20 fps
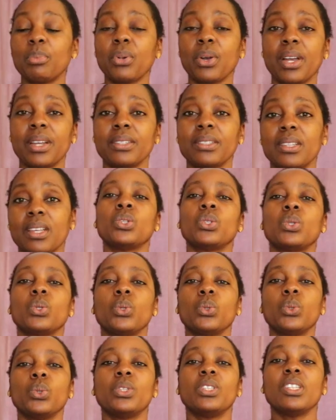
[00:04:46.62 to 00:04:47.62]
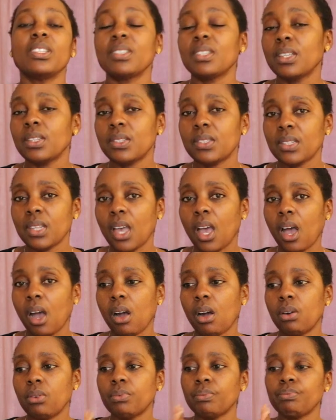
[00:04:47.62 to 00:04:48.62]
price. So this is
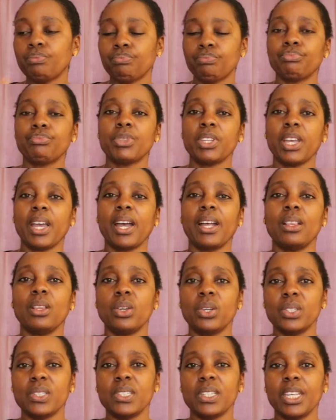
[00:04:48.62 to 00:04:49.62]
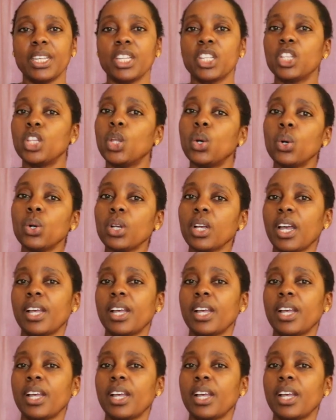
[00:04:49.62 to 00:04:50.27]
how alloy zinc look.